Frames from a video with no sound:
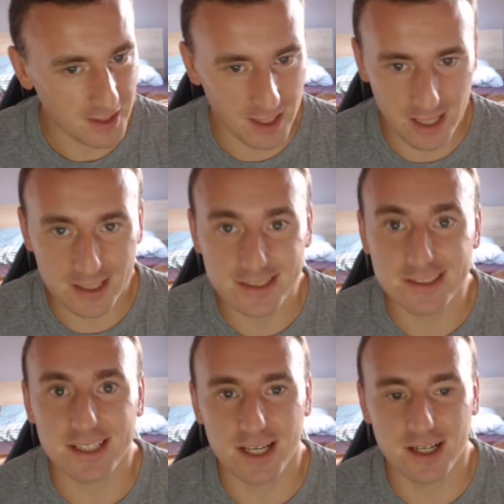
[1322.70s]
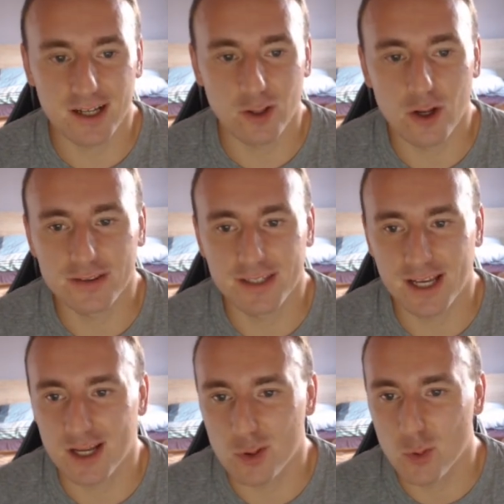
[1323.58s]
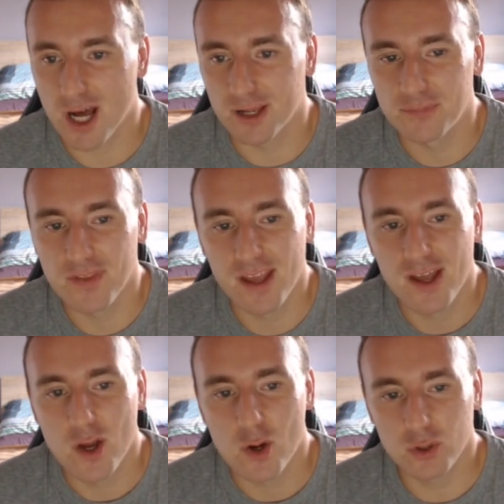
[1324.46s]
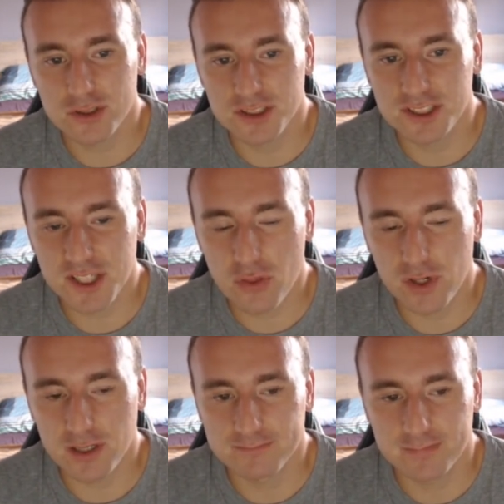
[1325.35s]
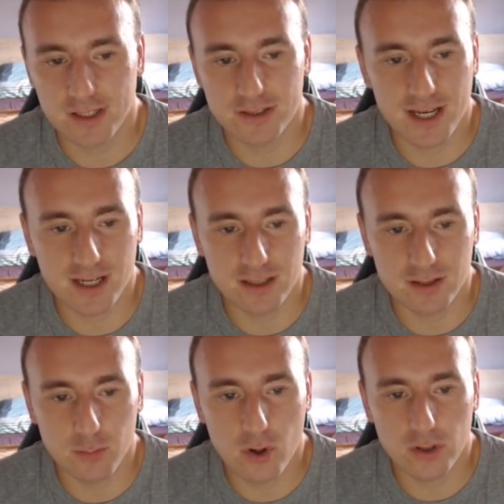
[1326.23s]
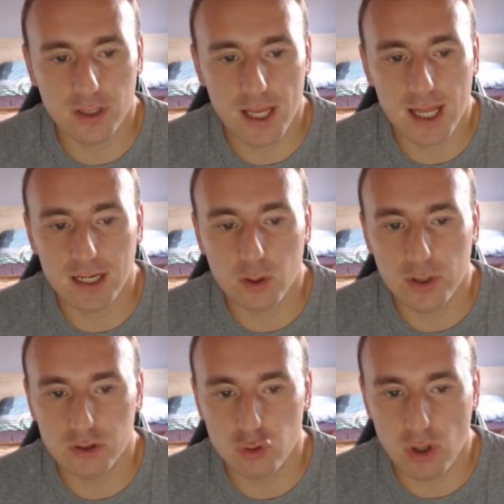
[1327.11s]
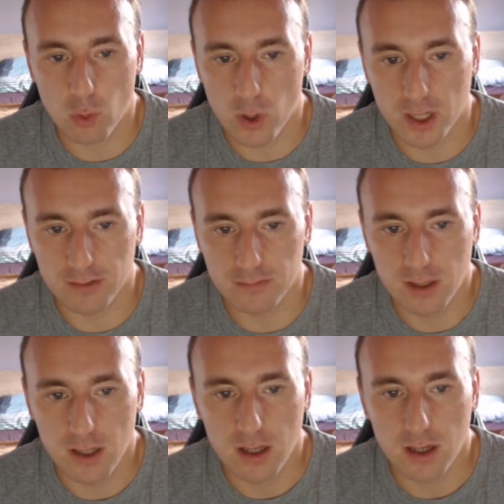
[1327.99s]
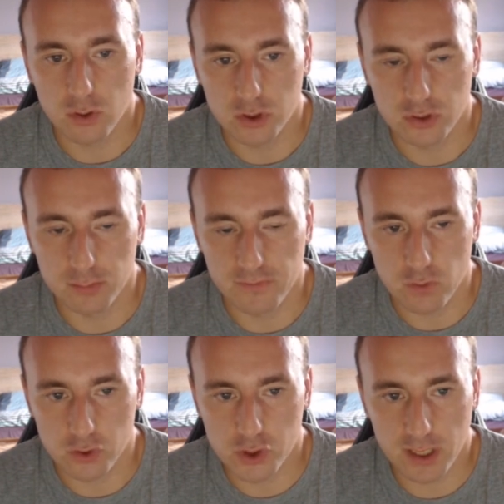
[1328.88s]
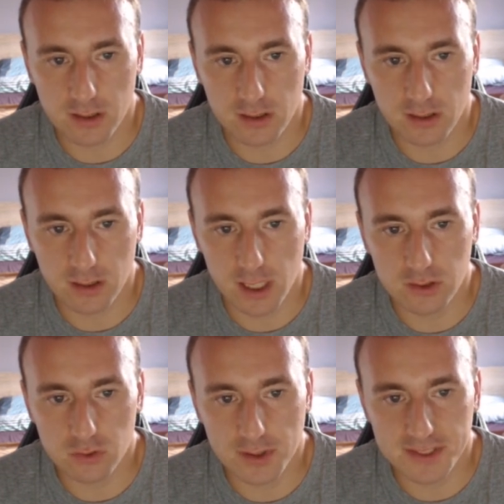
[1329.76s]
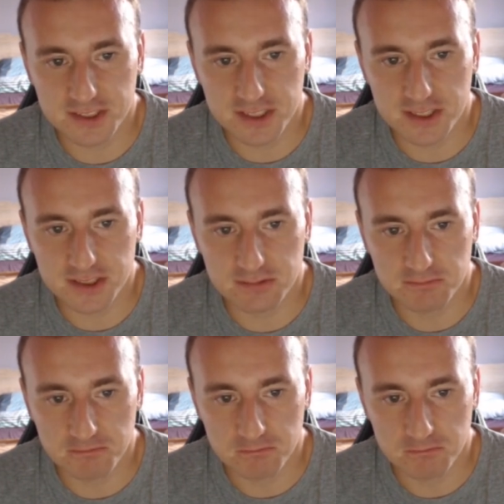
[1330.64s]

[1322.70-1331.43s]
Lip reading: yeah, it's taking a while. Rook to c3, attacking the pawn, and queen to a1. Rook to b4 check, king to e6,